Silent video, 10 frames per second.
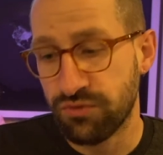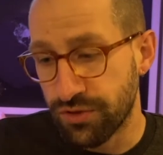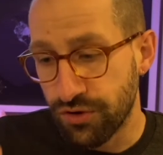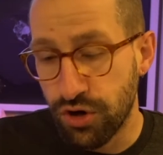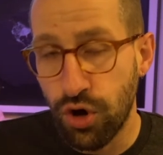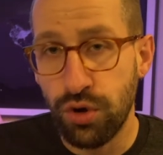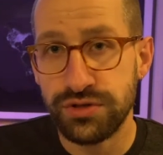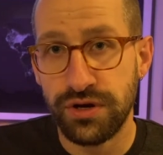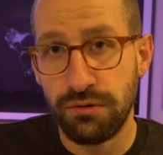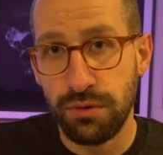what the
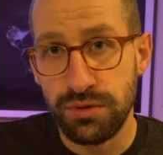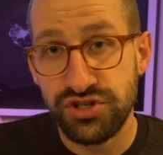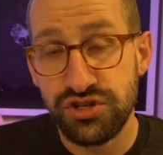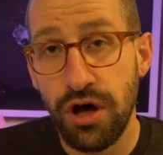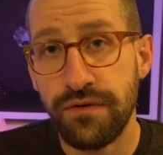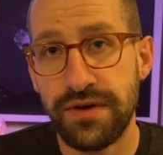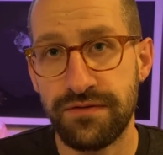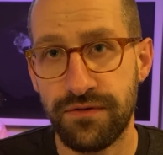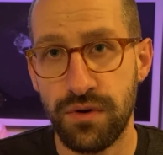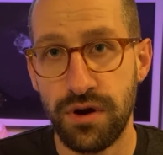goals are, what we're solving
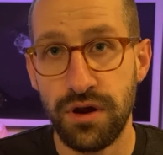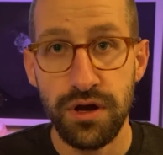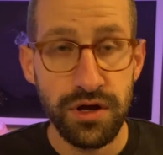for,